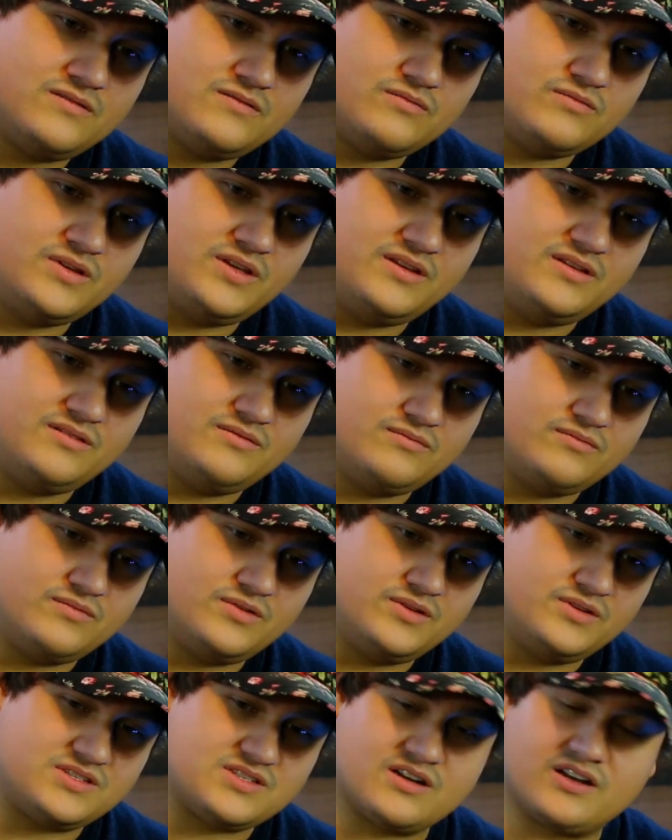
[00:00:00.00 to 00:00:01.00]
we
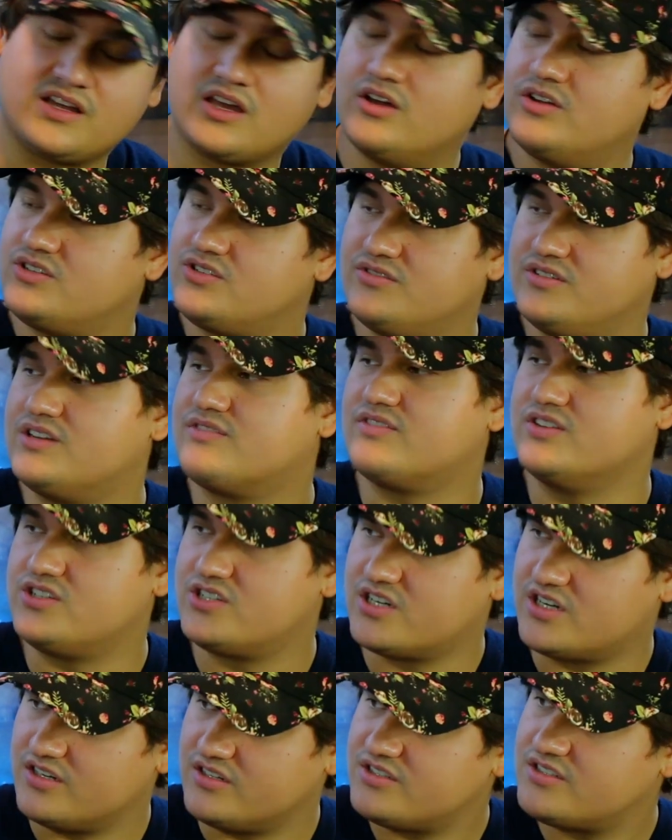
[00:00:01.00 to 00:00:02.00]
we started going to a different
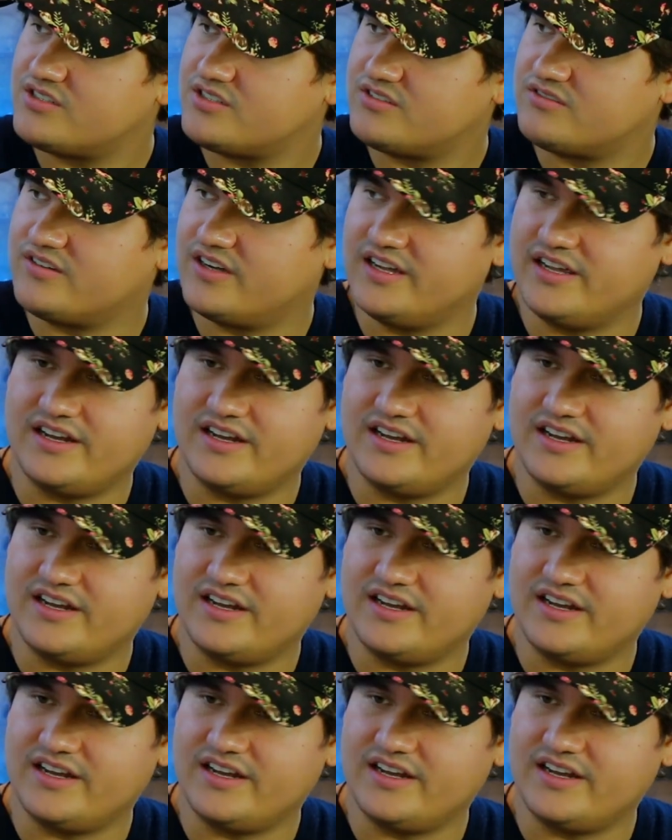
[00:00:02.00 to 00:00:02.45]
church, right?